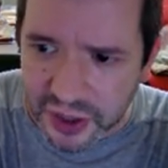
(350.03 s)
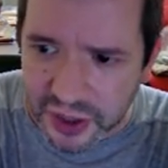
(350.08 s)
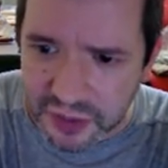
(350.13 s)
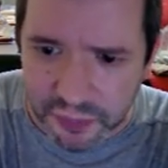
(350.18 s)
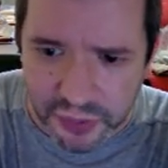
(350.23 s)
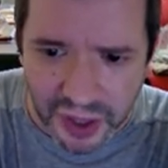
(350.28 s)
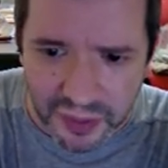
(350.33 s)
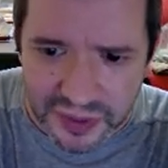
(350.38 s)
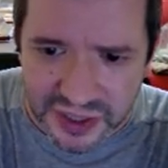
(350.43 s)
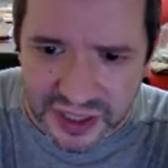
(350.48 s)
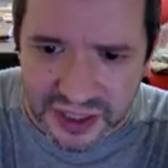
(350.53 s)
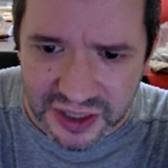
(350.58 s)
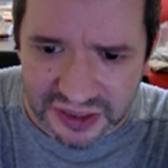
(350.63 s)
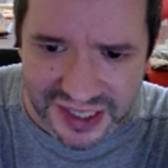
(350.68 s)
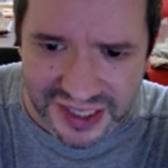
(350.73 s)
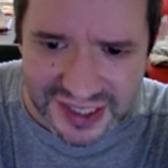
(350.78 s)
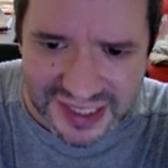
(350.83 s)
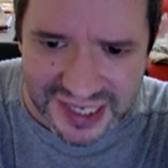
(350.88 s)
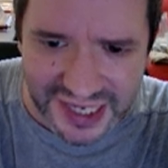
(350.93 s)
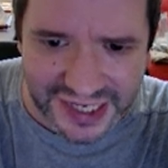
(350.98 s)
Probably he
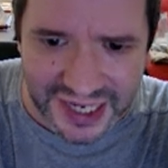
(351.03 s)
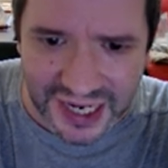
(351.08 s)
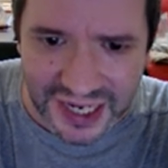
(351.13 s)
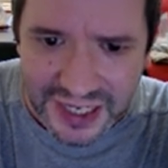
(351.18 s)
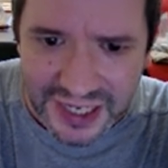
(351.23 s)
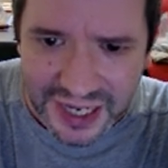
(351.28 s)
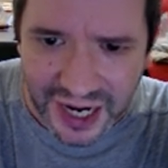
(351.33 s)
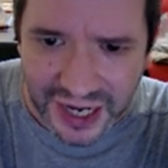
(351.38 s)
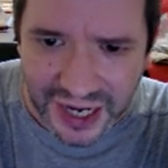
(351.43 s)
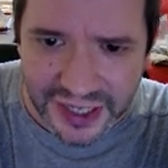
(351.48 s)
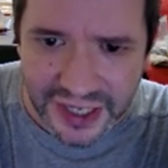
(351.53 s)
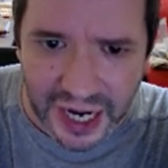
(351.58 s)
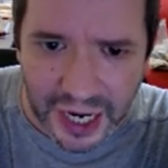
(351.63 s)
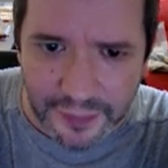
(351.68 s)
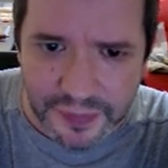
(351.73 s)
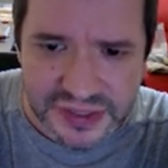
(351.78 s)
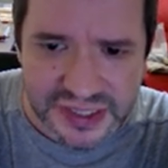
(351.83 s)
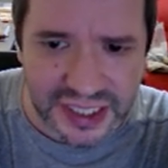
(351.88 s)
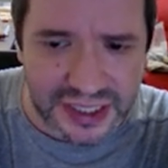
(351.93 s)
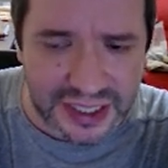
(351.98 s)
thinks like an
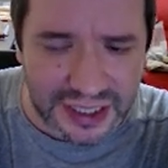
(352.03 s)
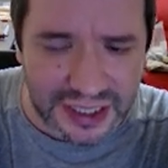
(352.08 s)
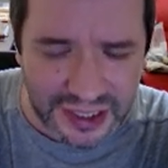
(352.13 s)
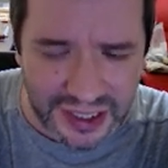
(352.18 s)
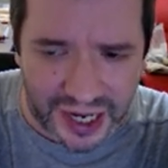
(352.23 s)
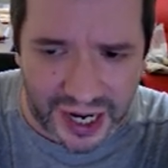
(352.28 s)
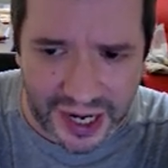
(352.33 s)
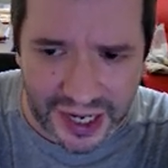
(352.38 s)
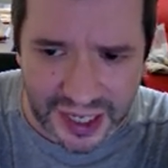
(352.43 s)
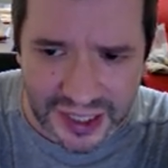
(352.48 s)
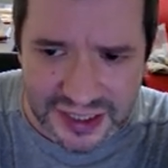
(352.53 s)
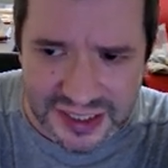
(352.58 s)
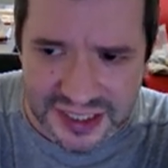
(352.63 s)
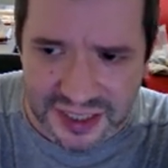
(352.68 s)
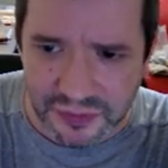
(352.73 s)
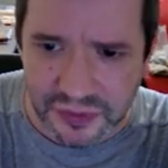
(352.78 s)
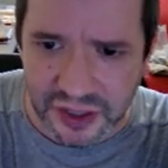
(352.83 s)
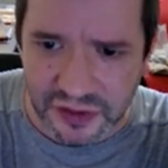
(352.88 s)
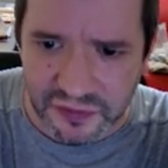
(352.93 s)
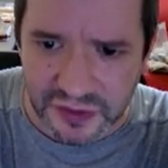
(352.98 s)
upset client,
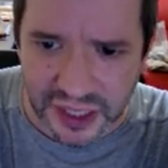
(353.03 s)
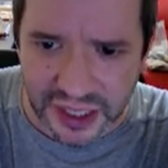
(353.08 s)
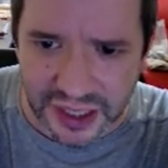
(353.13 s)
someone